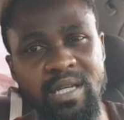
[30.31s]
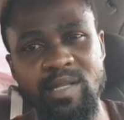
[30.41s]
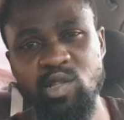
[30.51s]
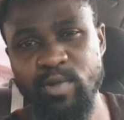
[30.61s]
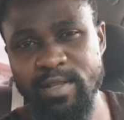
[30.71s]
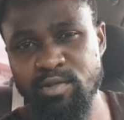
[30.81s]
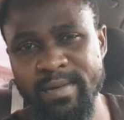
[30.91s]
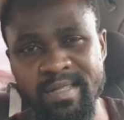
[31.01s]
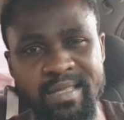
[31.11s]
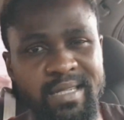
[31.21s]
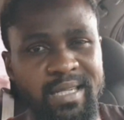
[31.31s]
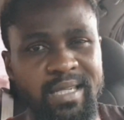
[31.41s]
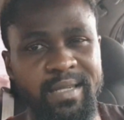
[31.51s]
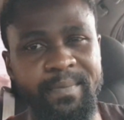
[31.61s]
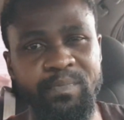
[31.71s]
It's
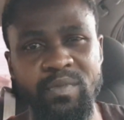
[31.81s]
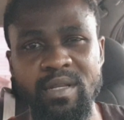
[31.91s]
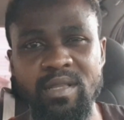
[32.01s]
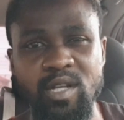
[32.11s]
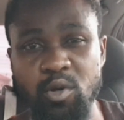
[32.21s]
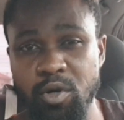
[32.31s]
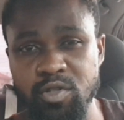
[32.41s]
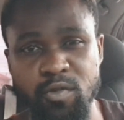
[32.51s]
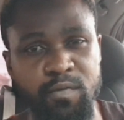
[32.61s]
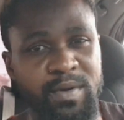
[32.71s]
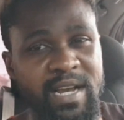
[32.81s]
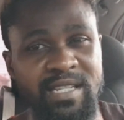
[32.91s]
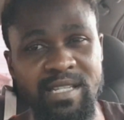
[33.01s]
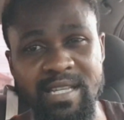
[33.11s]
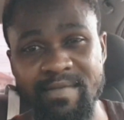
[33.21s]
2023, the cost of
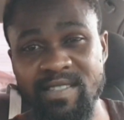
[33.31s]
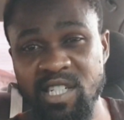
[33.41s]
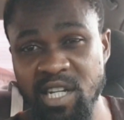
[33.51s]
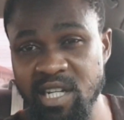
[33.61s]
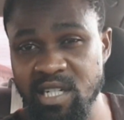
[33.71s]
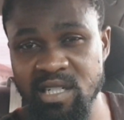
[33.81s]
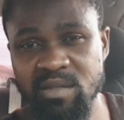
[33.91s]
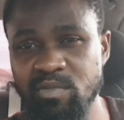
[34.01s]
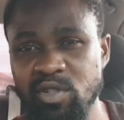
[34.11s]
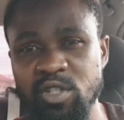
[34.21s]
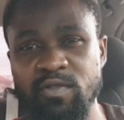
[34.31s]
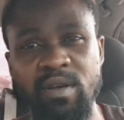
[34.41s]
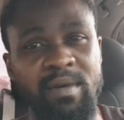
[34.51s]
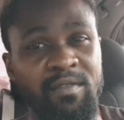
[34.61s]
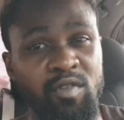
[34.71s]
prices have changed, most of
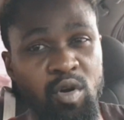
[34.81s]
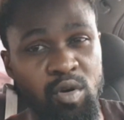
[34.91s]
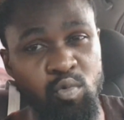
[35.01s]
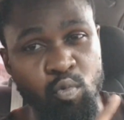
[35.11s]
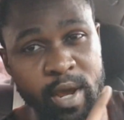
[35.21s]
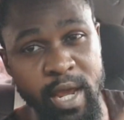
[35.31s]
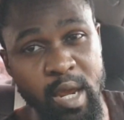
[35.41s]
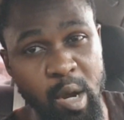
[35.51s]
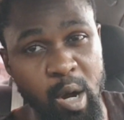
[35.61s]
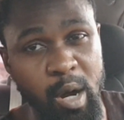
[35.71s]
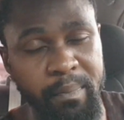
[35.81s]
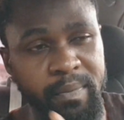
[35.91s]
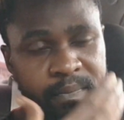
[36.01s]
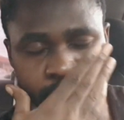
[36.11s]
them have gone way up.